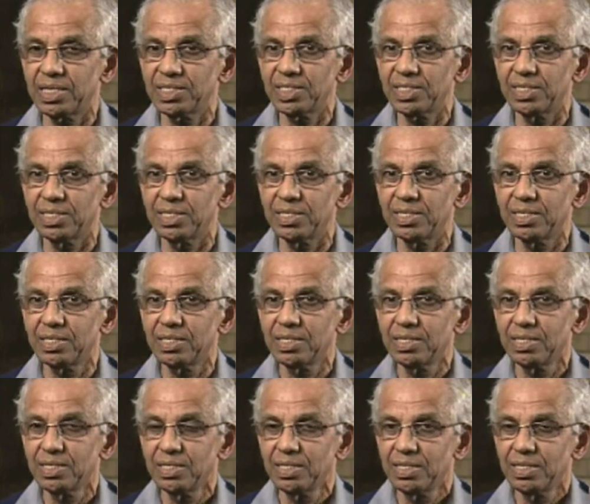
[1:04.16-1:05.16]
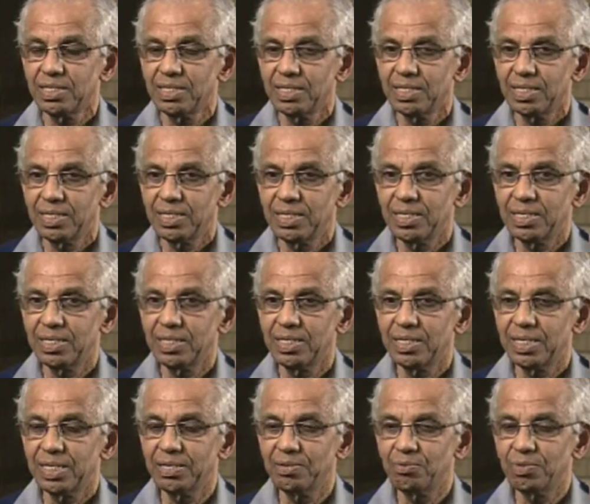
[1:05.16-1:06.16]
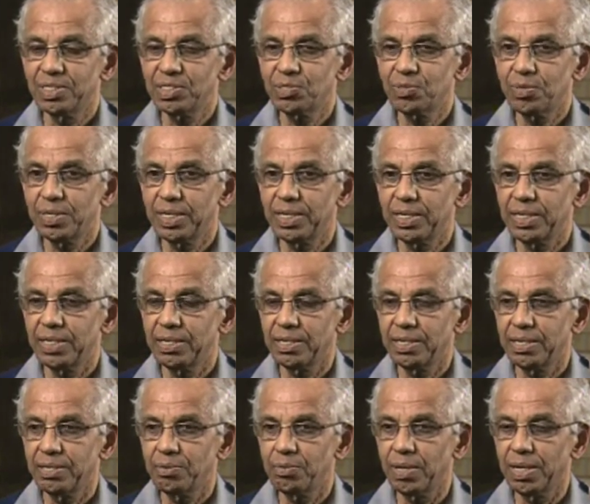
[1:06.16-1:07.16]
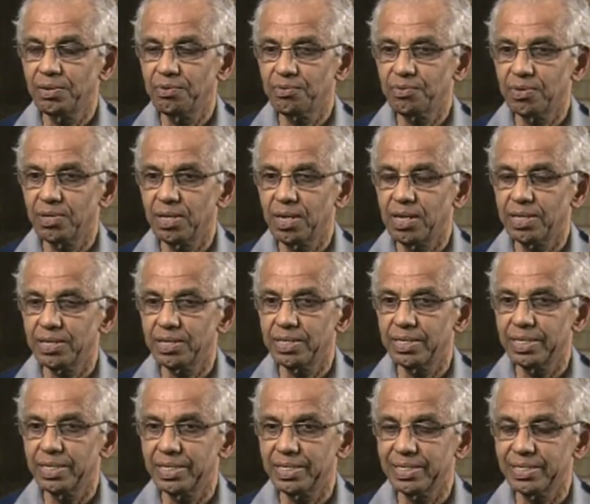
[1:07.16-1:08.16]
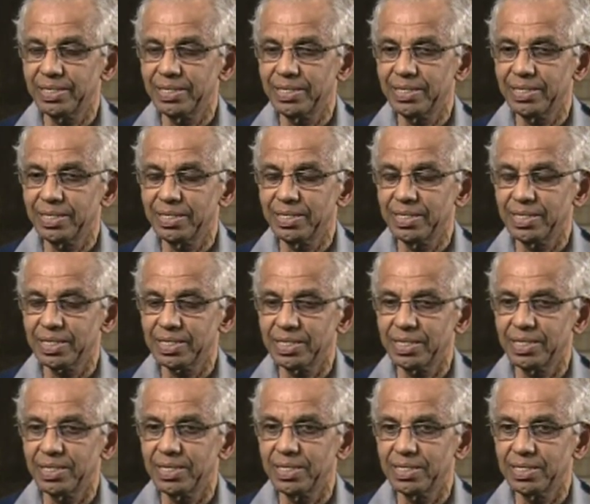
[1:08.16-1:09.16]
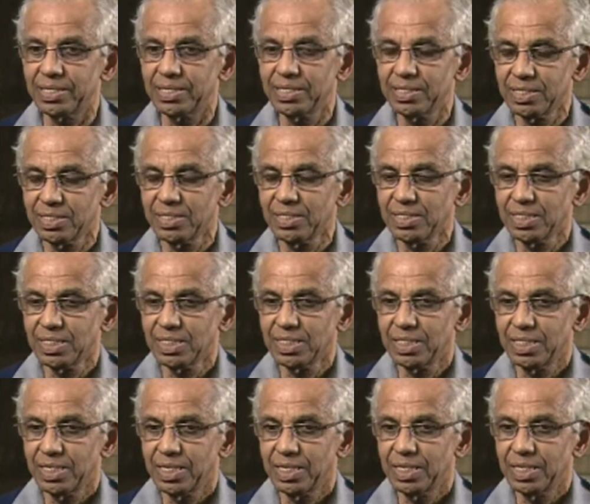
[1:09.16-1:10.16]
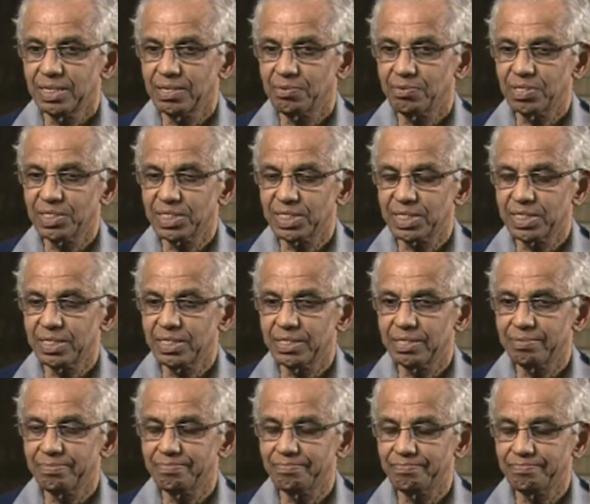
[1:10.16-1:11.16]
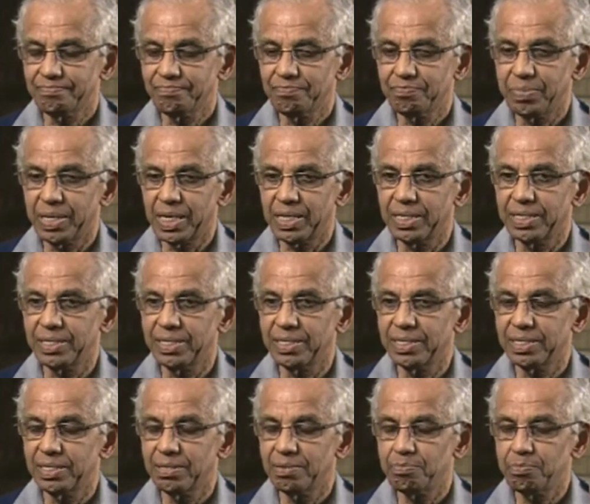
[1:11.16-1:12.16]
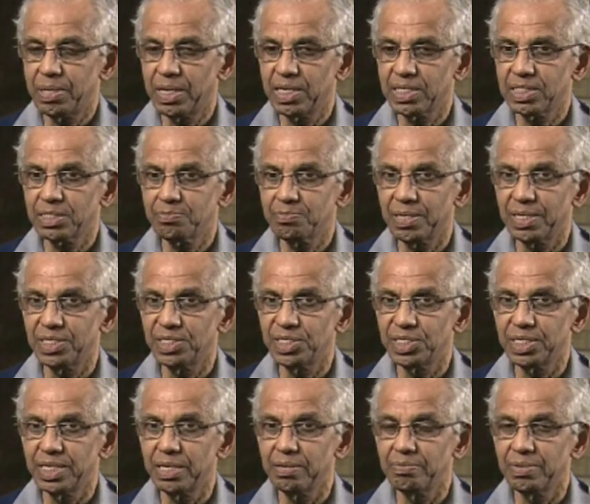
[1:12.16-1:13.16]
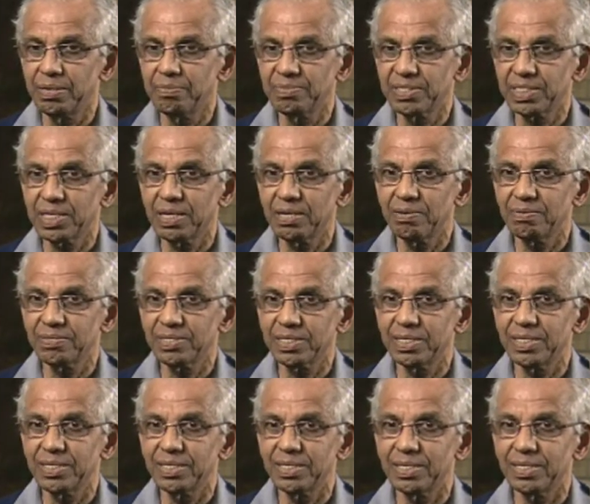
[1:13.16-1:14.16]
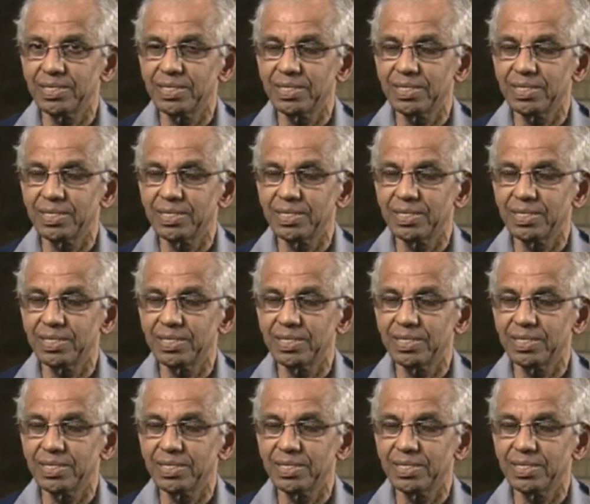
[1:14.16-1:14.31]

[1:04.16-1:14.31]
action in which we went through a lot on that, and actually it was bad parts by GM themselves, and